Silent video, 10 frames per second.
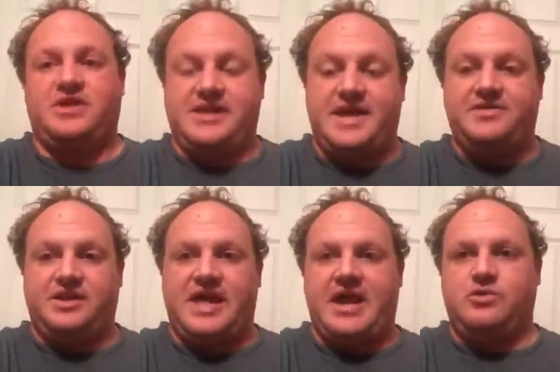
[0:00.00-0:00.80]
the
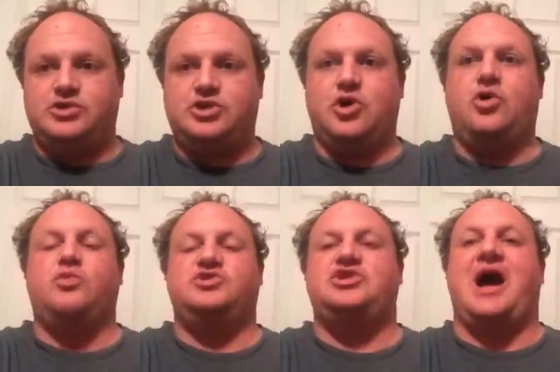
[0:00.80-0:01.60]
the language school
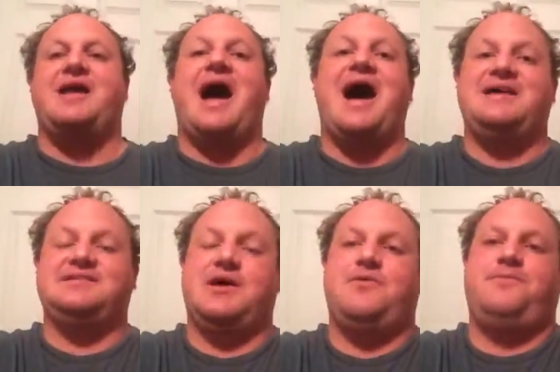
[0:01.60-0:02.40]
was John
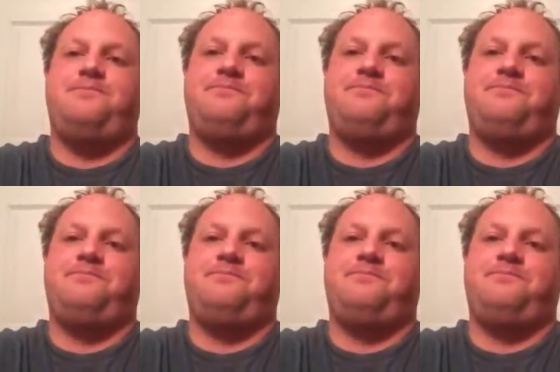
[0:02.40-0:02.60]
Izo,